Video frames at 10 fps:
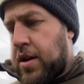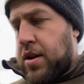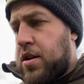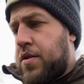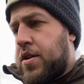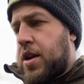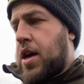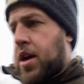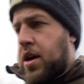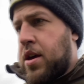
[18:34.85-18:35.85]

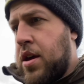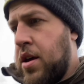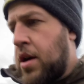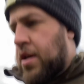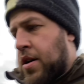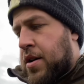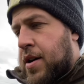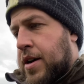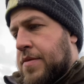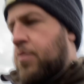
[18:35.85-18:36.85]
Usually
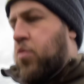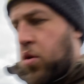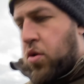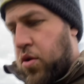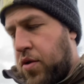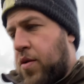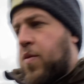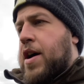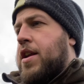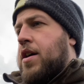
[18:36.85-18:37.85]
it's more than
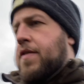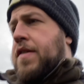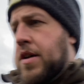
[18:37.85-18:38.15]
wet enough.